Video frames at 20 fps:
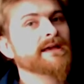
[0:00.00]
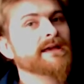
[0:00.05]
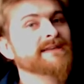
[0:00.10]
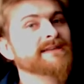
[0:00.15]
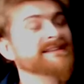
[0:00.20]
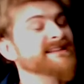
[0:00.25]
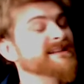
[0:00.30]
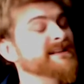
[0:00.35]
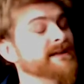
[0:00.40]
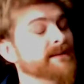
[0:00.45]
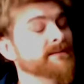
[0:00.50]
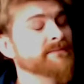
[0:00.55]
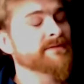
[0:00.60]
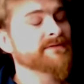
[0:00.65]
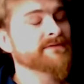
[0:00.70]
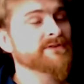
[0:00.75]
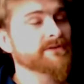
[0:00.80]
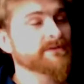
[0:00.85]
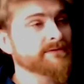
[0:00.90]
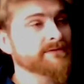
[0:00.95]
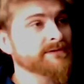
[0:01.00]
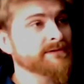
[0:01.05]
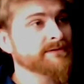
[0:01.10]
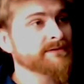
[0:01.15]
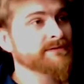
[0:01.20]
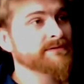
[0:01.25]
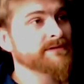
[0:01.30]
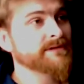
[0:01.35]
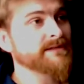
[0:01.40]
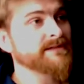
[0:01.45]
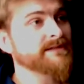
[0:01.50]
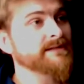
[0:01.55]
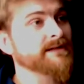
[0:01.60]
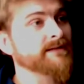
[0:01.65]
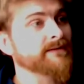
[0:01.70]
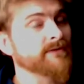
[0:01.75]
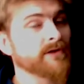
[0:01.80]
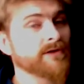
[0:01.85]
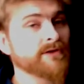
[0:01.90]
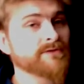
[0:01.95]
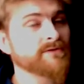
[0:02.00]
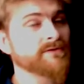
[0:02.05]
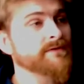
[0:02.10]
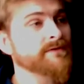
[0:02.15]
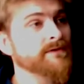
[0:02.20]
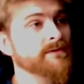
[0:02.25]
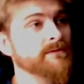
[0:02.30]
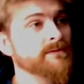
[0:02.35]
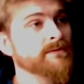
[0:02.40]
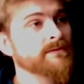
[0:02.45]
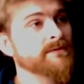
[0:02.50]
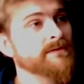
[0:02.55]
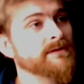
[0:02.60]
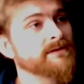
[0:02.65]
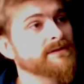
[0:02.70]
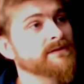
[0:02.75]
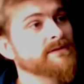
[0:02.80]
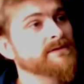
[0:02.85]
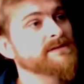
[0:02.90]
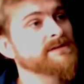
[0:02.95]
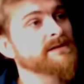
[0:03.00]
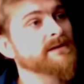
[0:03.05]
is it the number of children? Do they tend to have lots or few? That's a good